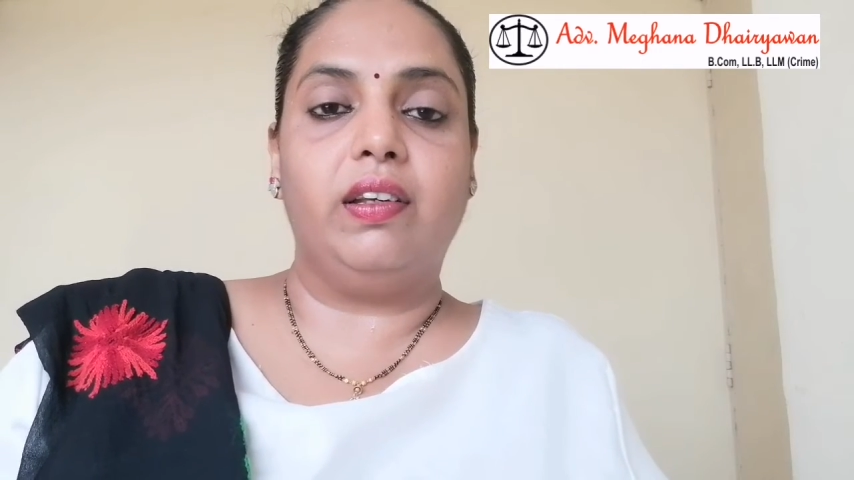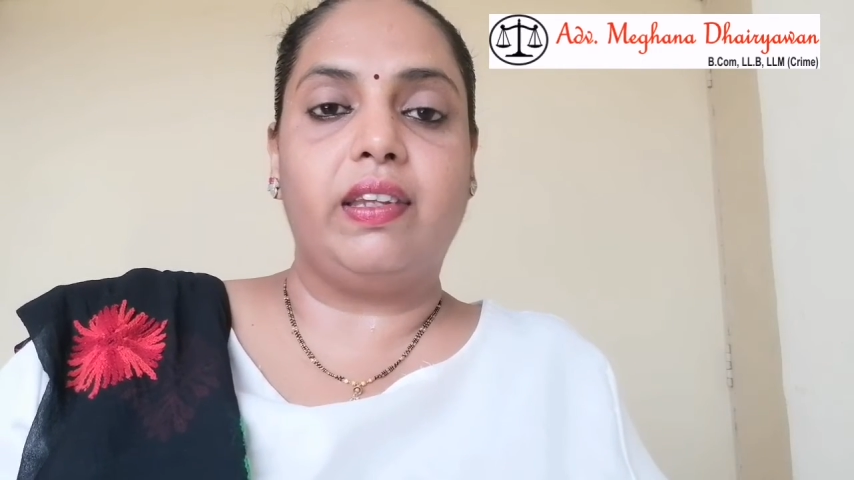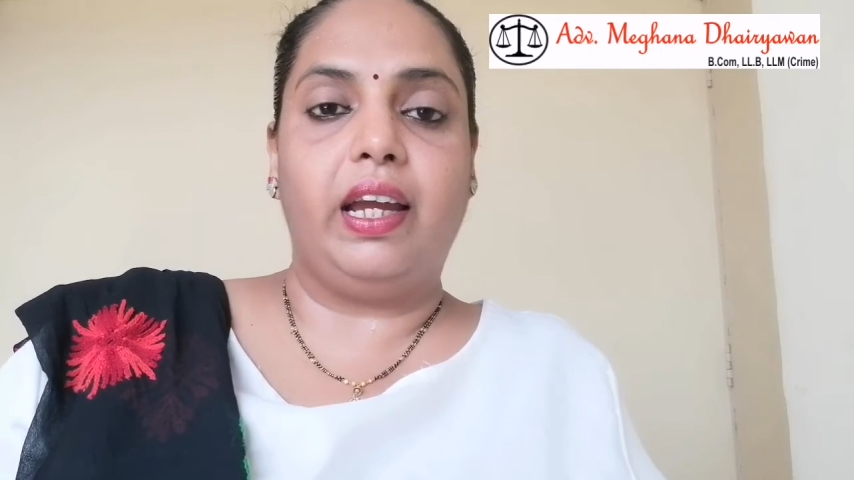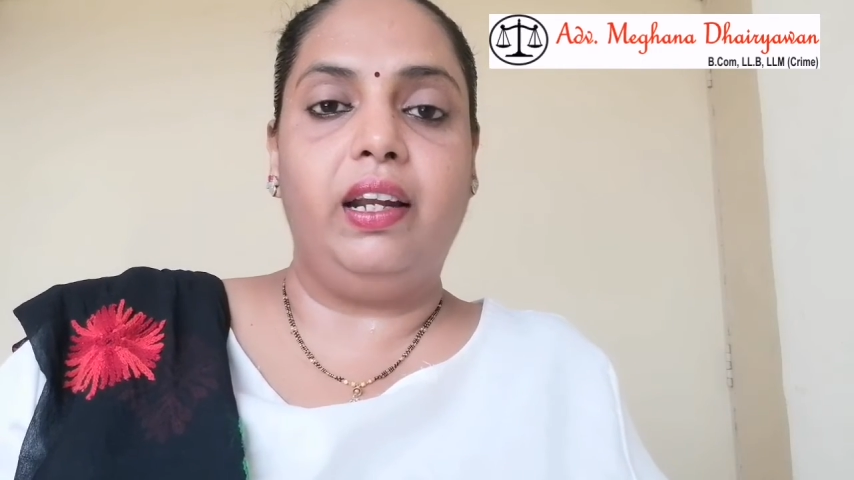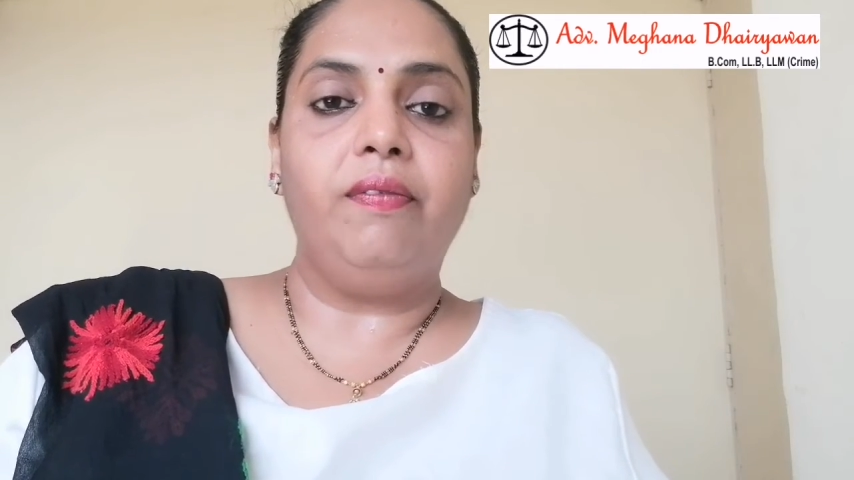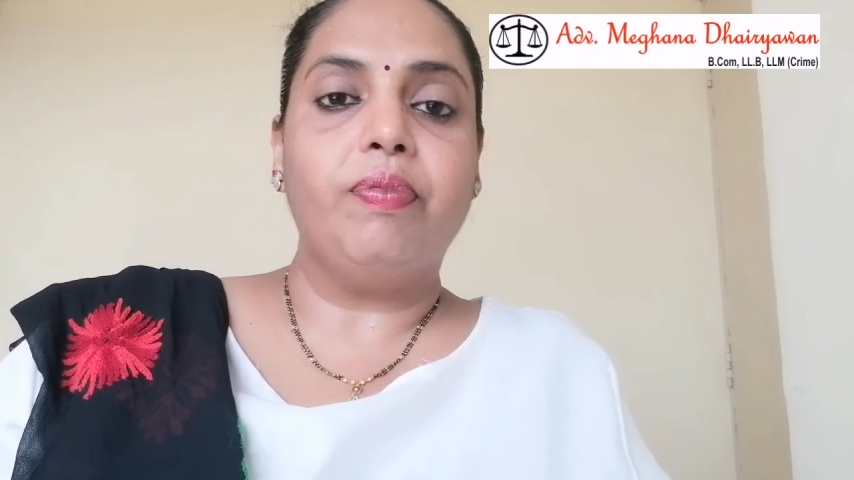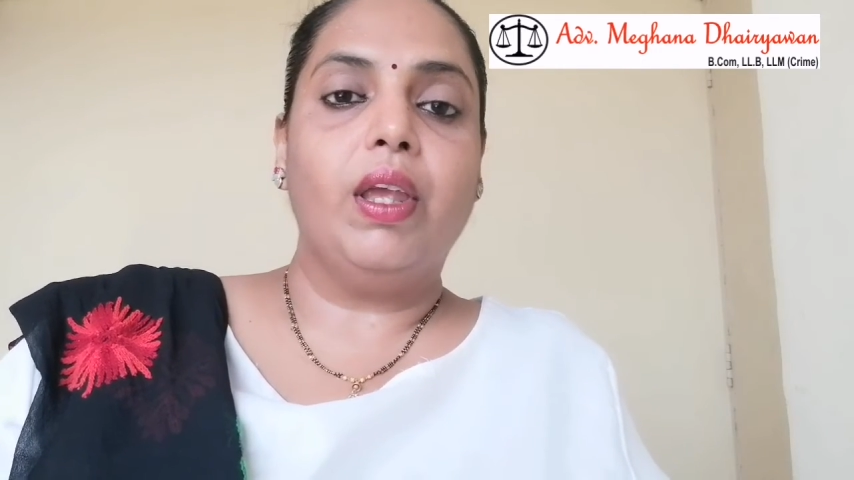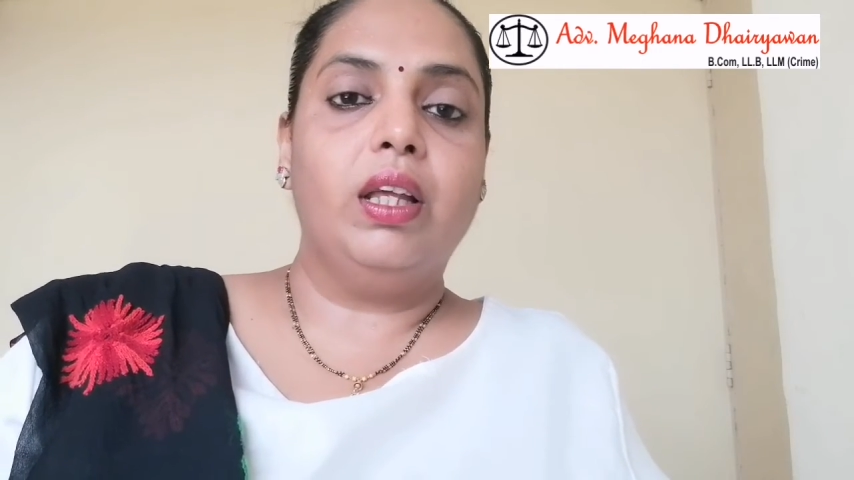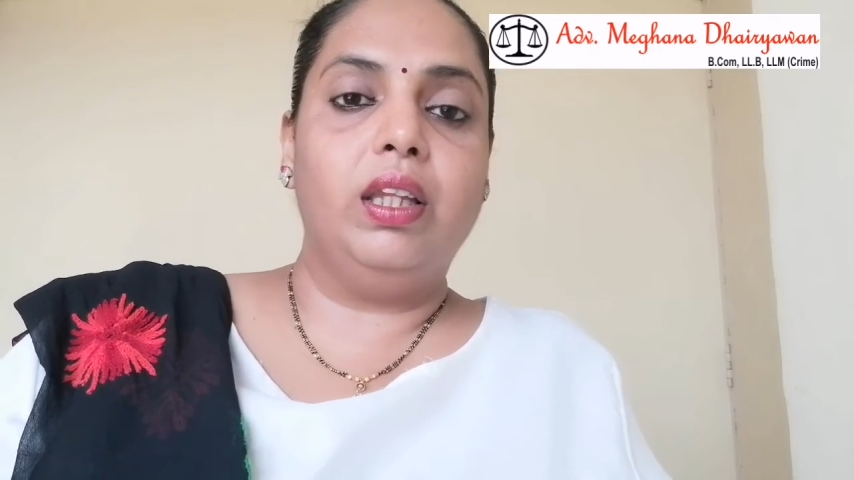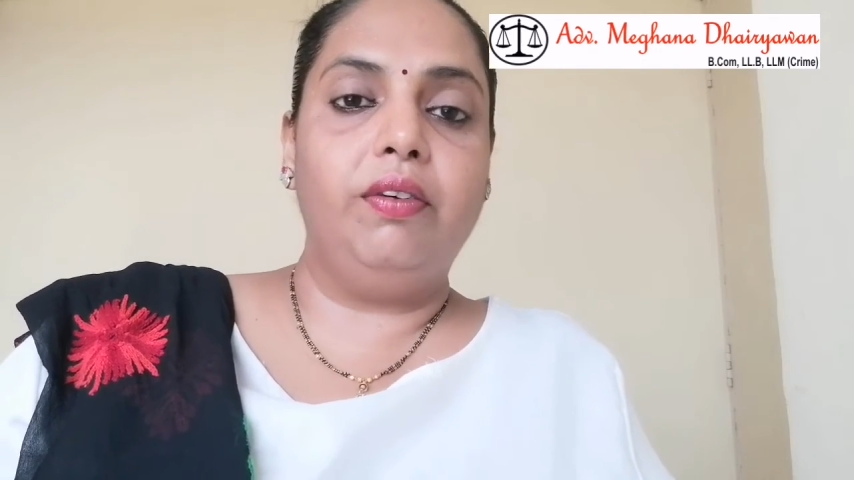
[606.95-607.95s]
years and
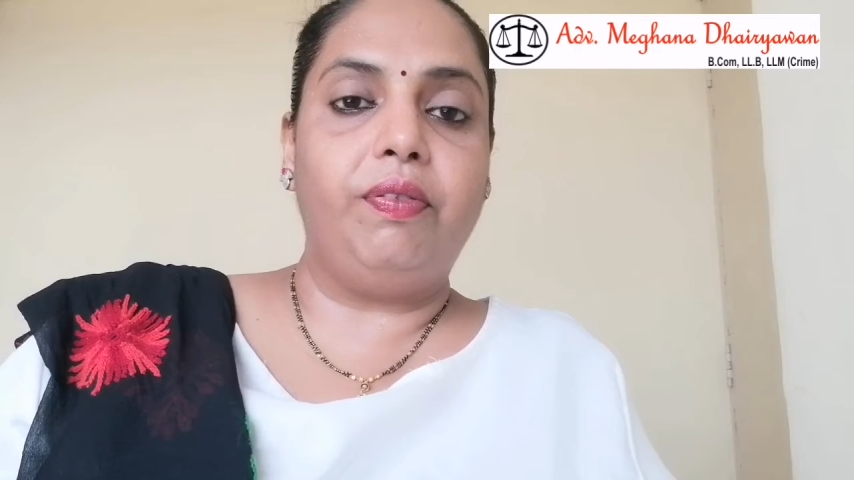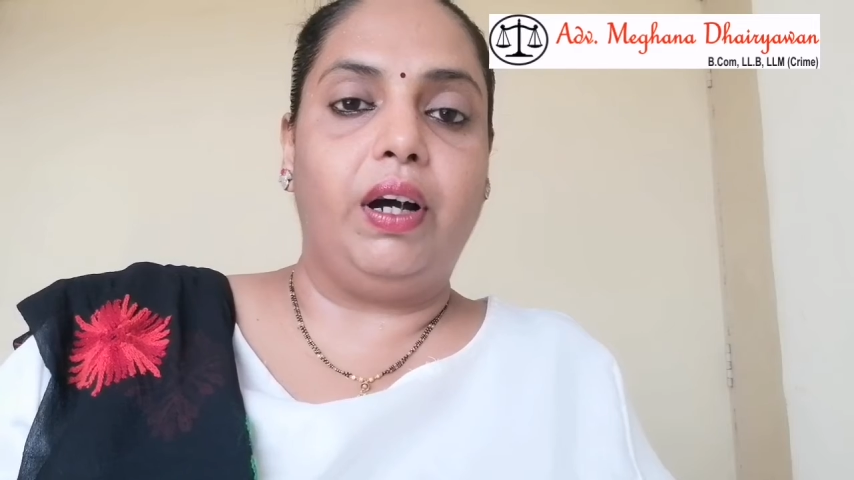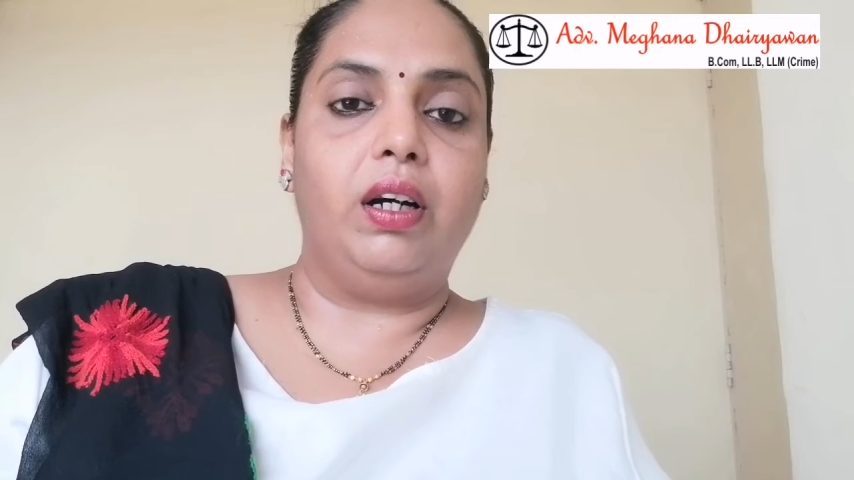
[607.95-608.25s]
the